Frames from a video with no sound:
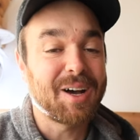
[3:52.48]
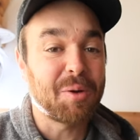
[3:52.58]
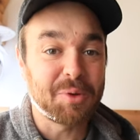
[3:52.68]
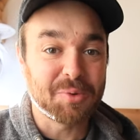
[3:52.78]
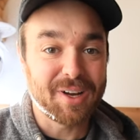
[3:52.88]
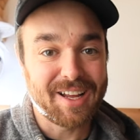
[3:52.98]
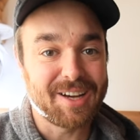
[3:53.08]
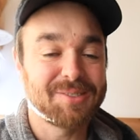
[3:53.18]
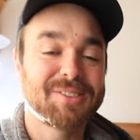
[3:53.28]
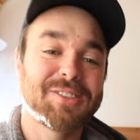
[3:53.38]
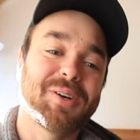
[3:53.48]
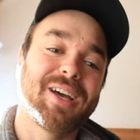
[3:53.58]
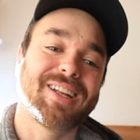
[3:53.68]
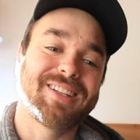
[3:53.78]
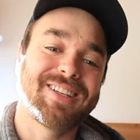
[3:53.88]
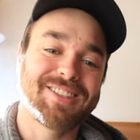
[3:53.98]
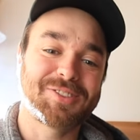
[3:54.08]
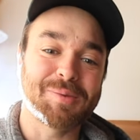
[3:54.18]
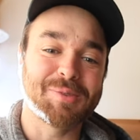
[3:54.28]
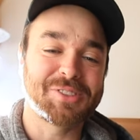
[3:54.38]
I'll be right out. So I had to
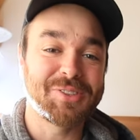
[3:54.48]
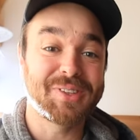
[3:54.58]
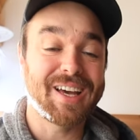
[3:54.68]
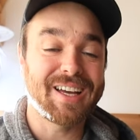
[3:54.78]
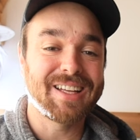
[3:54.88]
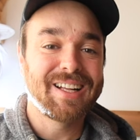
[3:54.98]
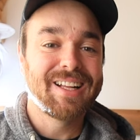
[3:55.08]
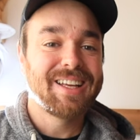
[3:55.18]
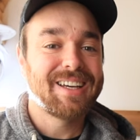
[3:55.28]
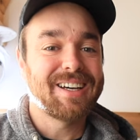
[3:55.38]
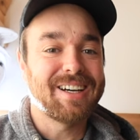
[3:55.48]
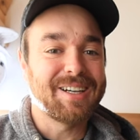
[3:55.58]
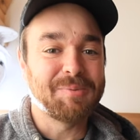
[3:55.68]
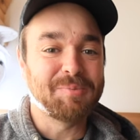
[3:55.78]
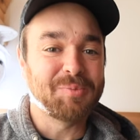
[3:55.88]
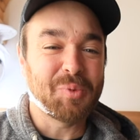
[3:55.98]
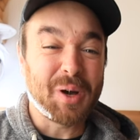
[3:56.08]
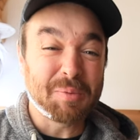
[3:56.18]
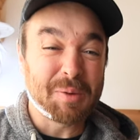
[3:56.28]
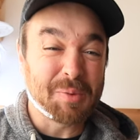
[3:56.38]
troubleshoot that
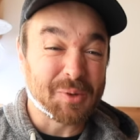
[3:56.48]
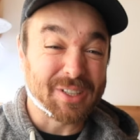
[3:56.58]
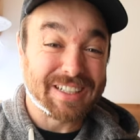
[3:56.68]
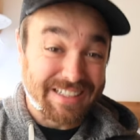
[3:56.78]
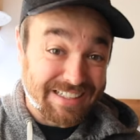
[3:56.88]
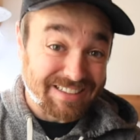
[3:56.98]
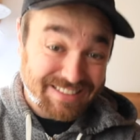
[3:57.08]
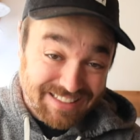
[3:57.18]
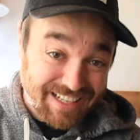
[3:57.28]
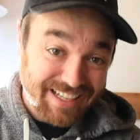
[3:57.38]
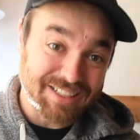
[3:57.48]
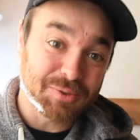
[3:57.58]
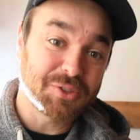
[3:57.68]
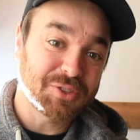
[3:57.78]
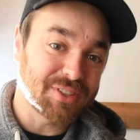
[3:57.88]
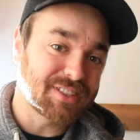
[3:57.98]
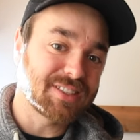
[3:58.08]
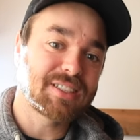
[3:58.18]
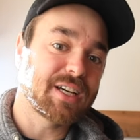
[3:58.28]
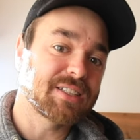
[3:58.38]
while people were here staying, which is
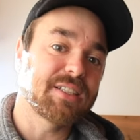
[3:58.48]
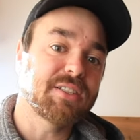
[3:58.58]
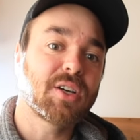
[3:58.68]
disgusting.